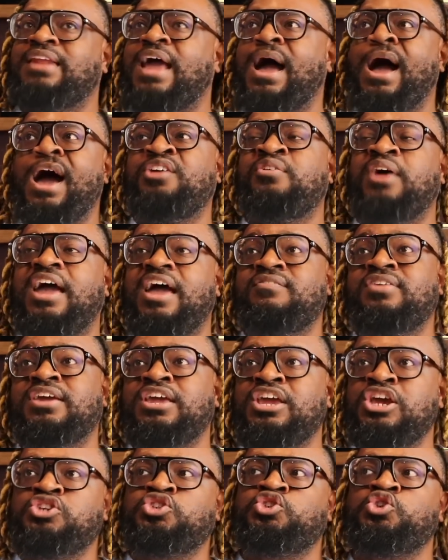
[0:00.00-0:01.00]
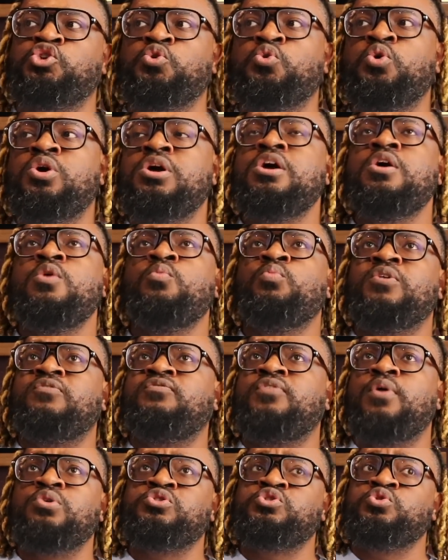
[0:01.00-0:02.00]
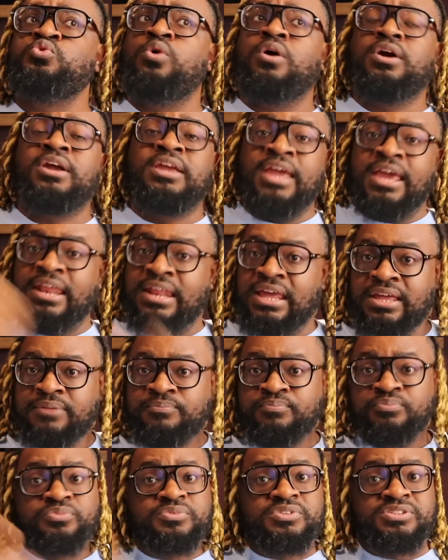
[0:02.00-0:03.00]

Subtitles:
Now, I don't have an issue with folks who are getting